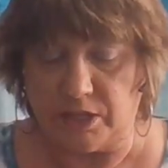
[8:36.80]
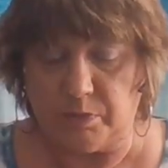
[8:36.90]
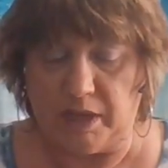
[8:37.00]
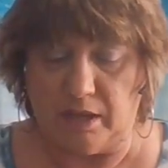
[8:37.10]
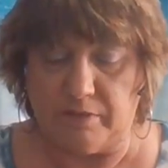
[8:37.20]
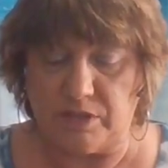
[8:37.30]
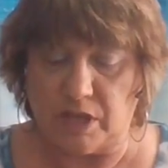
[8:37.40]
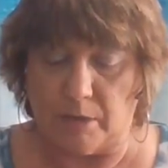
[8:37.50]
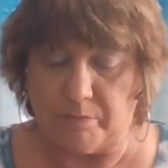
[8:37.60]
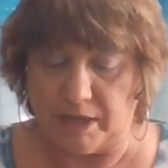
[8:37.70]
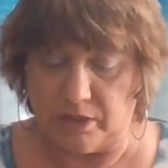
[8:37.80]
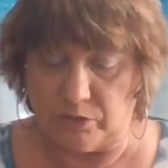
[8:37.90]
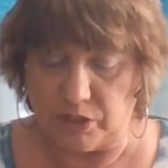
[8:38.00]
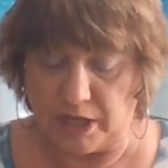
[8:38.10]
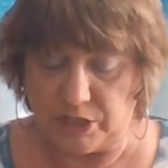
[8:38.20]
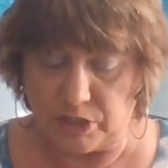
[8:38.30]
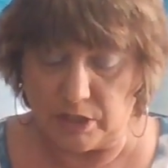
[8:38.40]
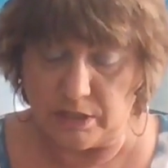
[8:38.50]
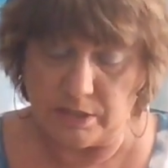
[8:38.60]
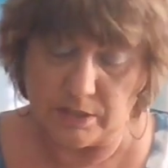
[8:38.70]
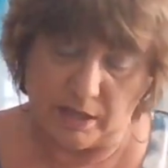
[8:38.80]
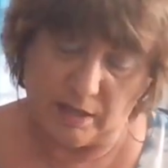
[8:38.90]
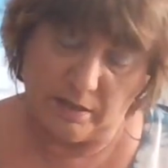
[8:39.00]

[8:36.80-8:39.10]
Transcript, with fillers: Next we have a top by Notations